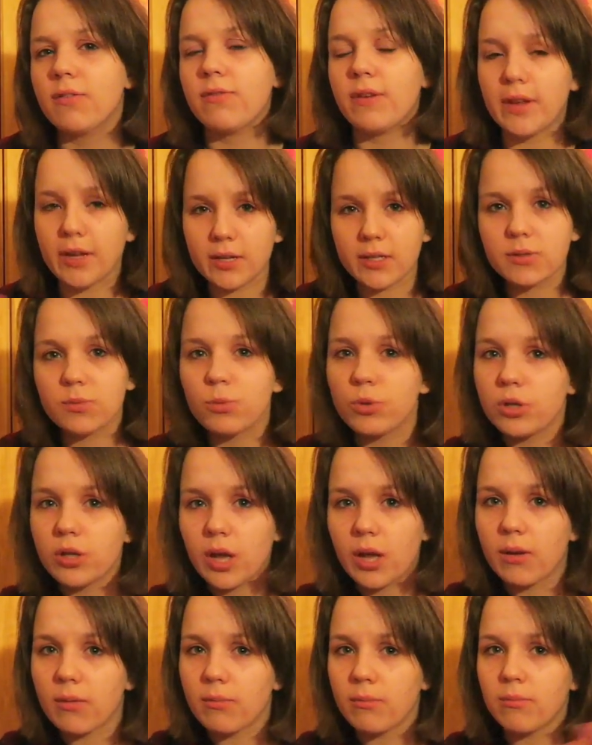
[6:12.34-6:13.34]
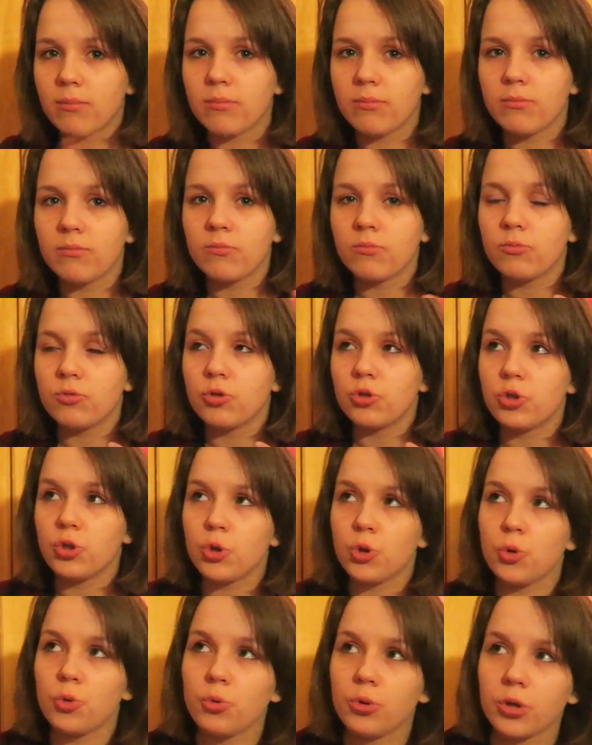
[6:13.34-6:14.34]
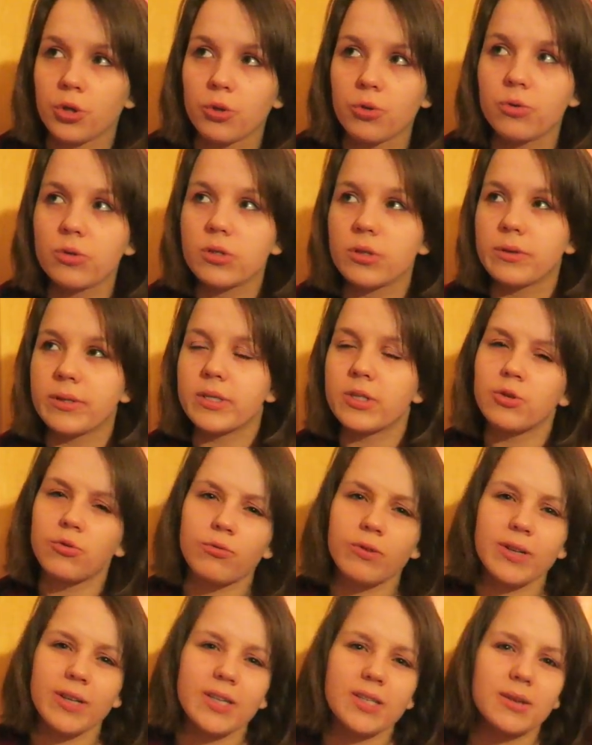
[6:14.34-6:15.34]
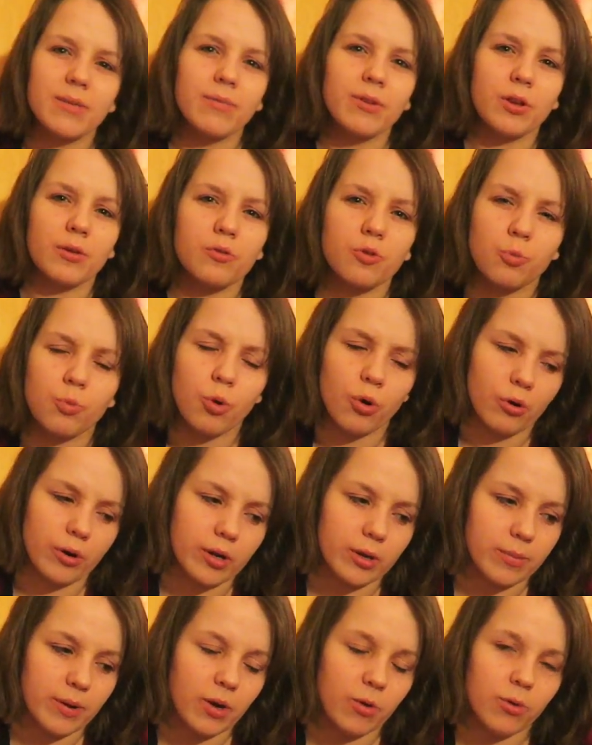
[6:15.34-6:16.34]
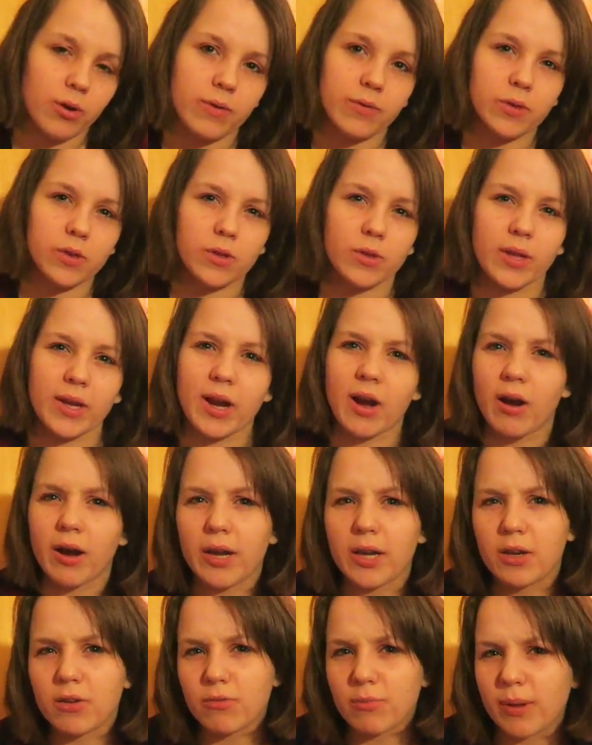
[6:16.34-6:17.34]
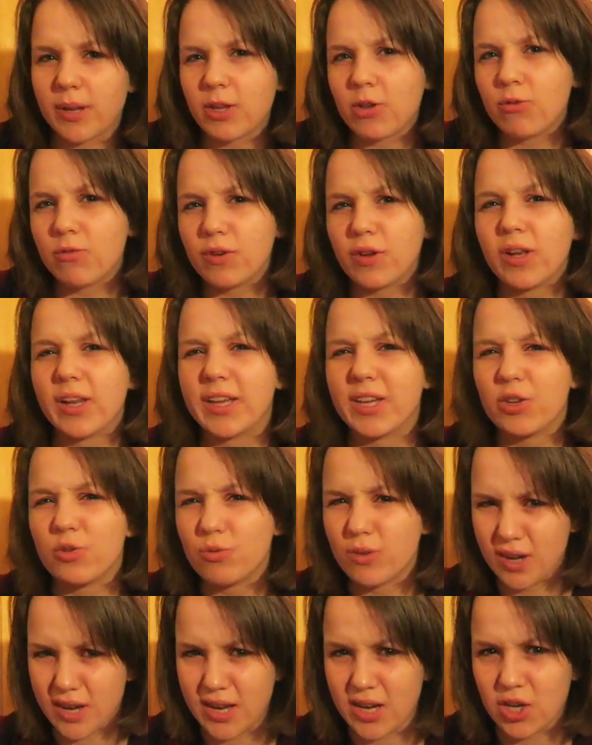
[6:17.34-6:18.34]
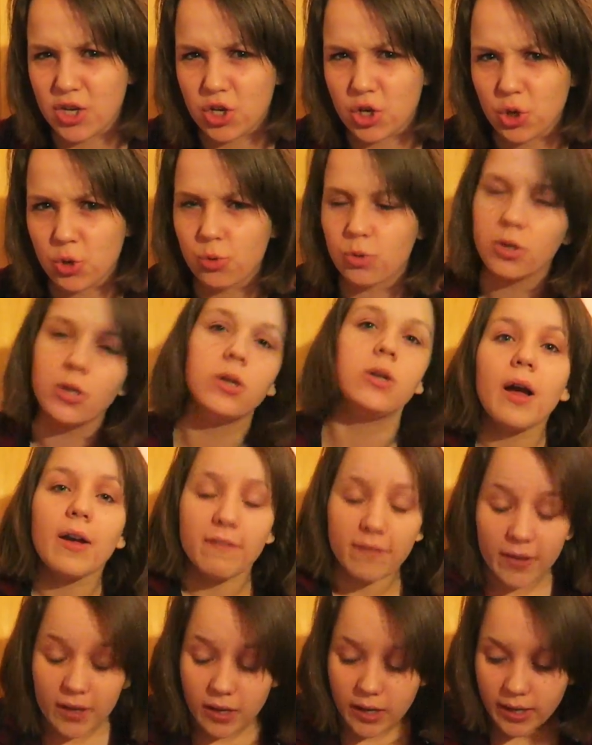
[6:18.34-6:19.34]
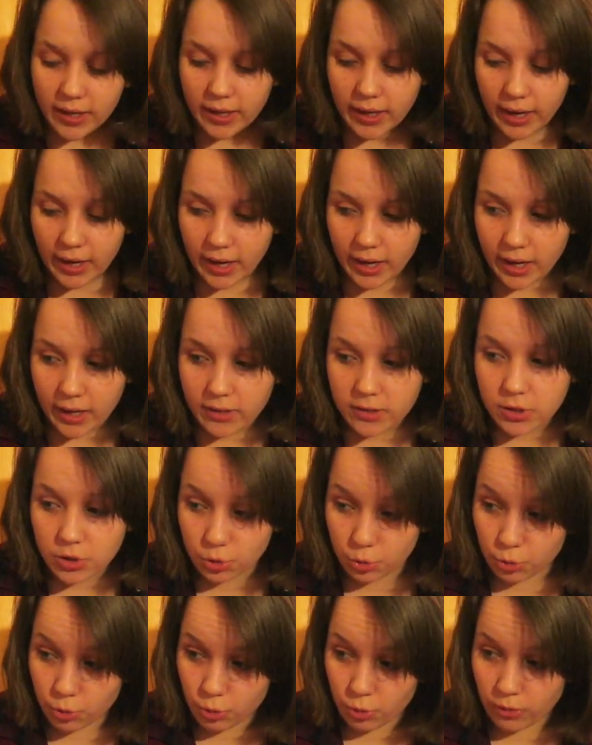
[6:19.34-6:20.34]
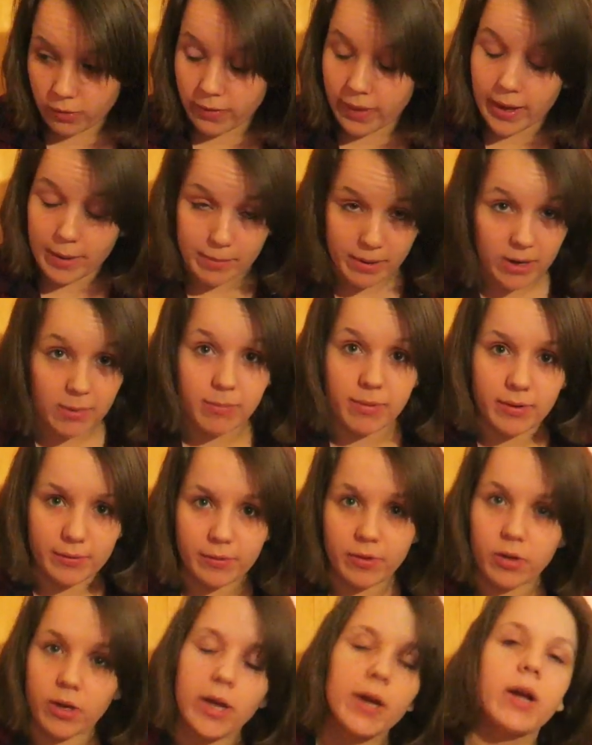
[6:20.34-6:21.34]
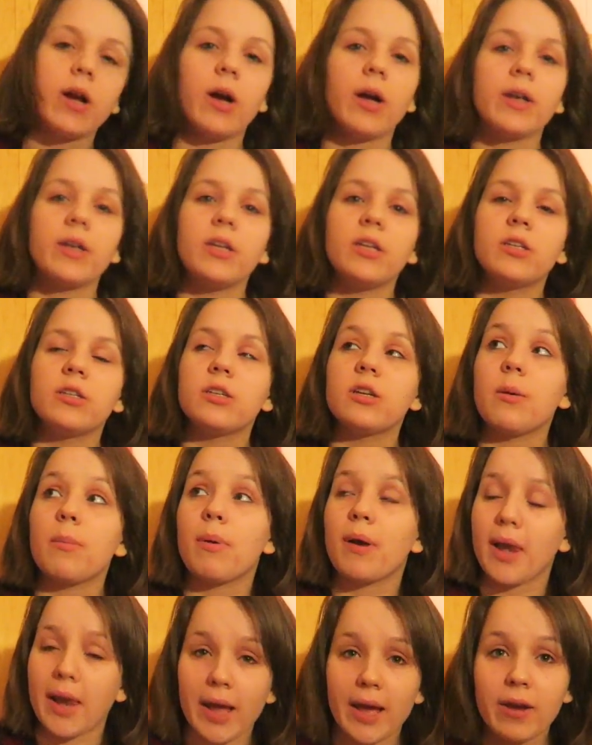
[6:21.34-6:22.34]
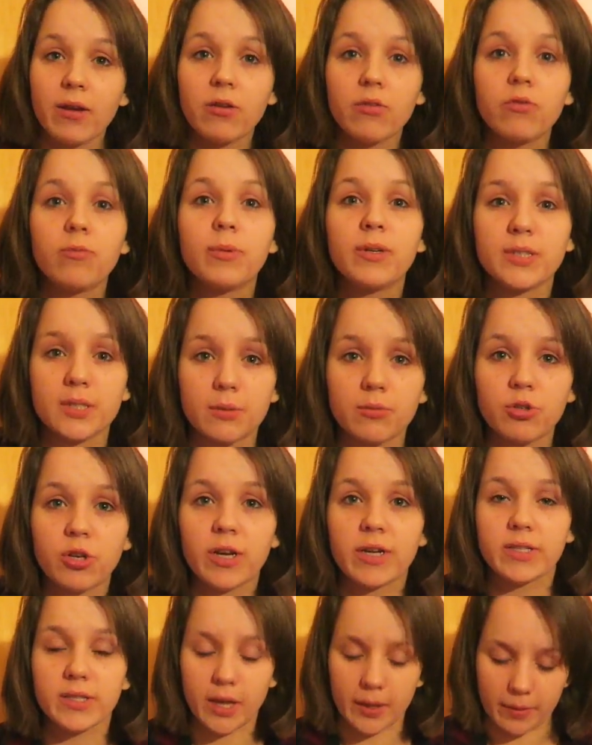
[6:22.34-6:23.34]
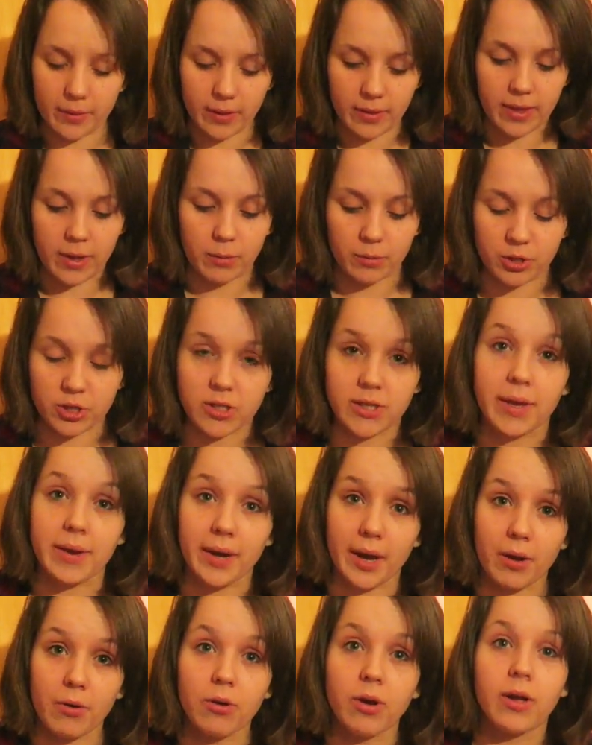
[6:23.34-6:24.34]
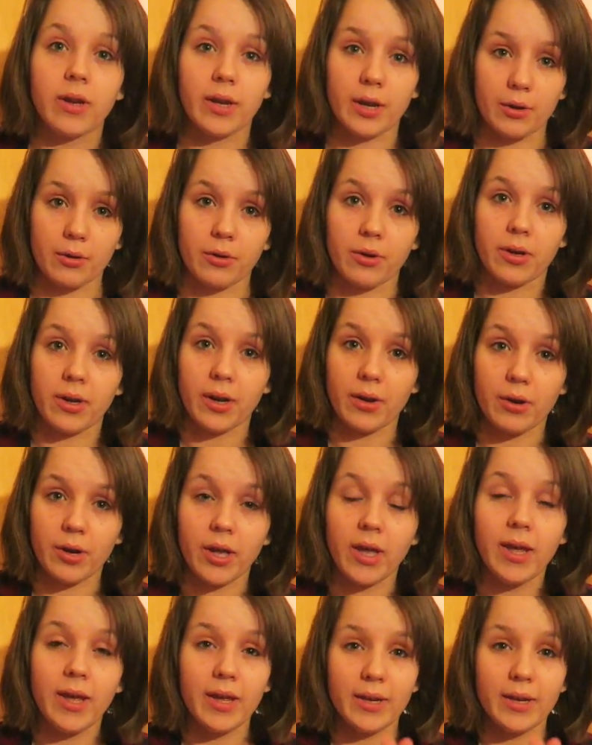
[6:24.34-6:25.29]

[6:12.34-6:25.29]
things will come to you. So it's not really something you have to worry about, even though they kind of make you feel like you need to. I feel like at school they made me feel like I needed a plan for my subjects and that they would just get narrower and narrower and narrower